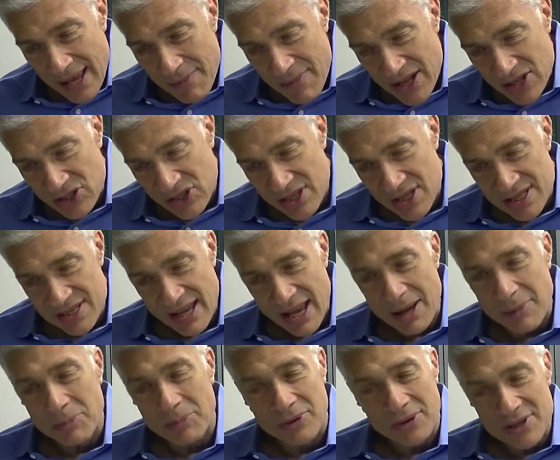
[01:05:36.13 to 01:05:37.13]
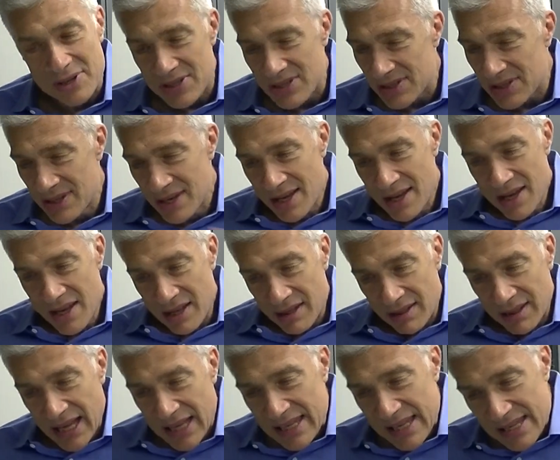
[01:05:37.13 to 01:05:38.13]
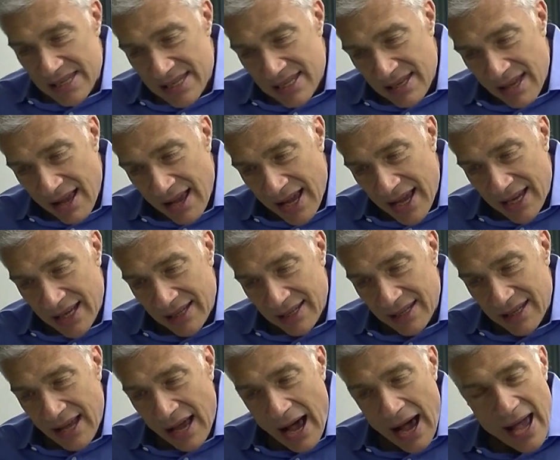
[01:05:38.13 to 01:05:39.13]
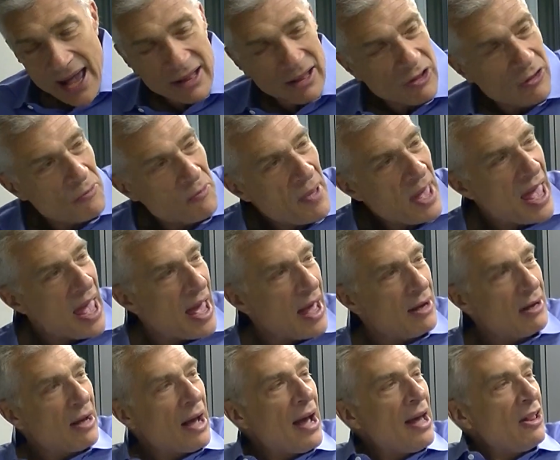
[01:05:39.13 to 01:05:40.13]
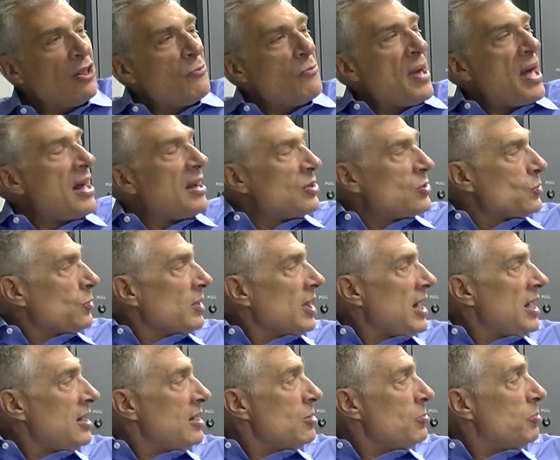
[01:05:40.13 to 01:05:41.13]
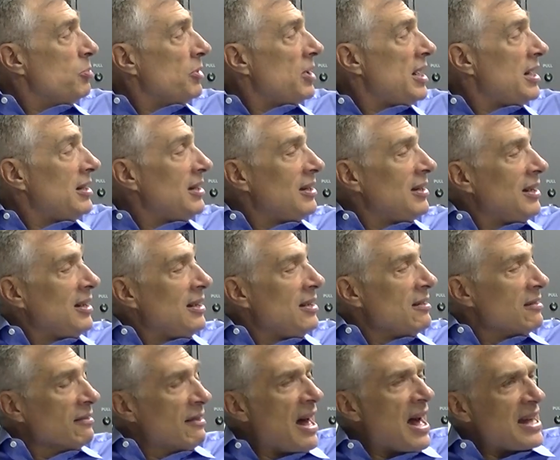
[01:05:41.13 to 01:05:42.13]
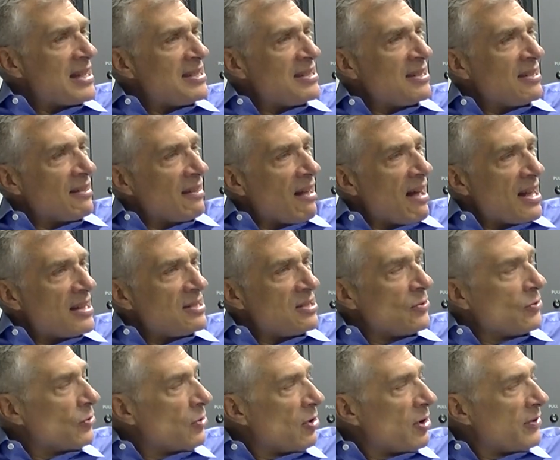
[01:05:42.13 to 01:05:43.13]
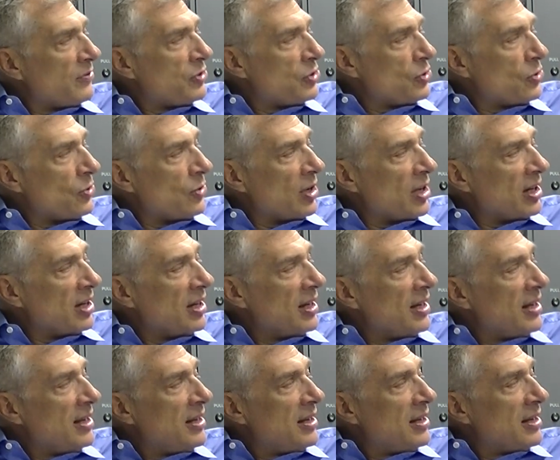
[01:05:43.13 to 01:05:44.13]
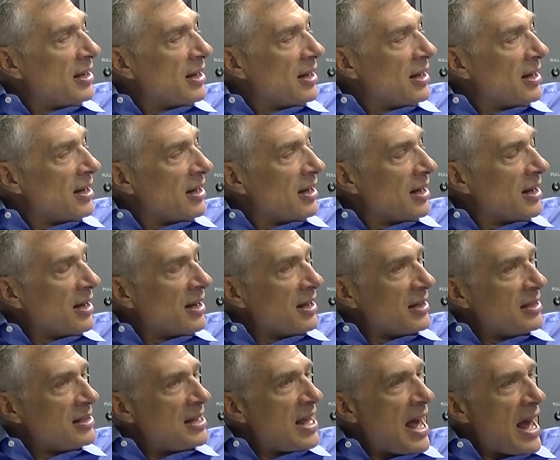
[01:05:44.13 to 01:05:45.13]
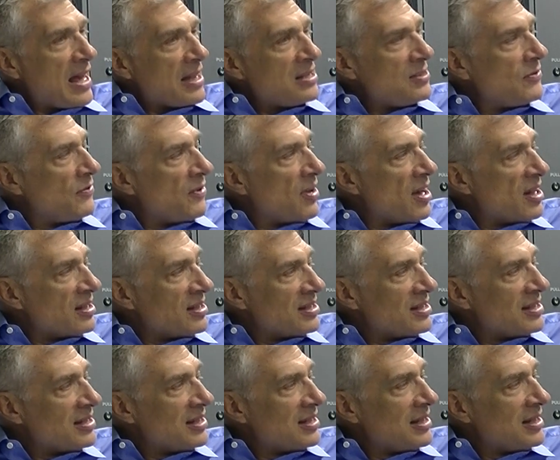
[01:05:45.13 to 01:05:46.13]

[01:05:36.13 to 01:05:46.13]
mentioned Cyprus, Liechtenstein, Isle of Man. Isle of Man is related to Britain. Lots and lots of offshore tax funds.